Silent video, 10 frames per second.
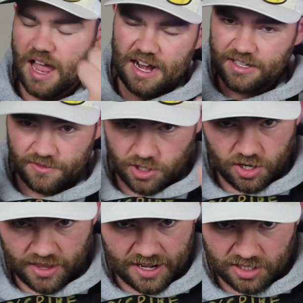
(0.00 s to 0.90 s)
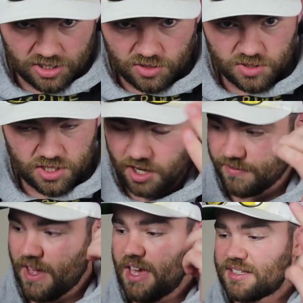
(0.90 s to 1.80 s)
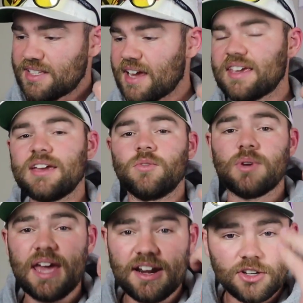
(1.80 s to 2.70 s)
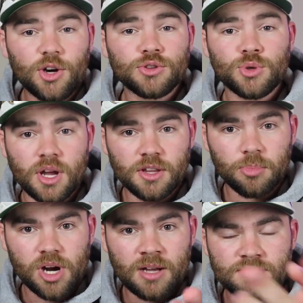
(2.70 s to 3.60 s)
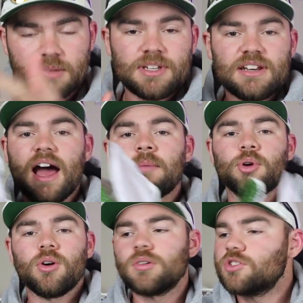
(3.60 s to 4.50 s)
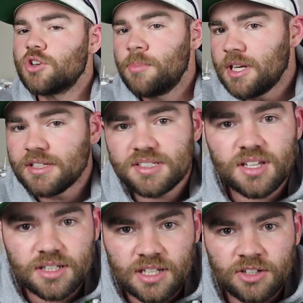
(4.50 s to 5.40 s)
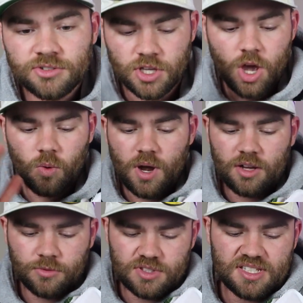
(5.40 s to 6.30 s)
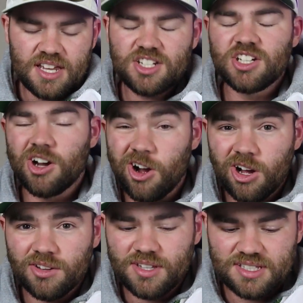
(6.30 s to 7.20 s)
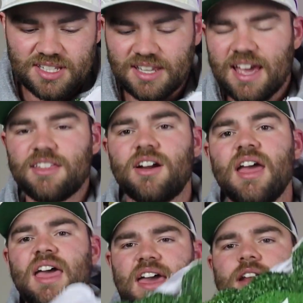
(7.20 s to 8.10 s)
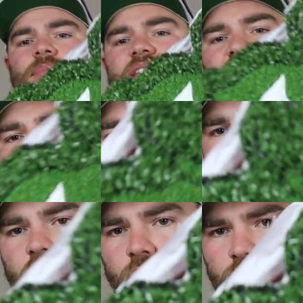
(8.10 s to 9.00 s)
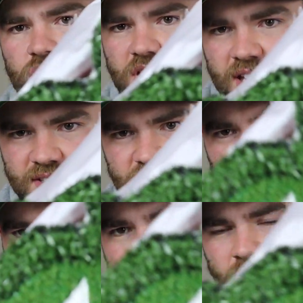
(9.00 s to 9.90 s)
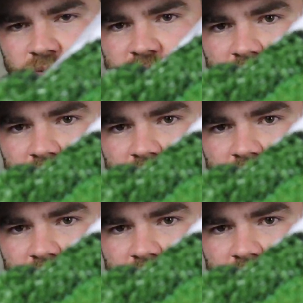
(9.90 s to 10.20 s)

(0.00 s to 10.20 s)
I didn't even know that I could use turf. Second, we had to go through all the problems. I mean, I broke so many sinking needles while stitching all this together. And I mean, getting the two shades of the turf.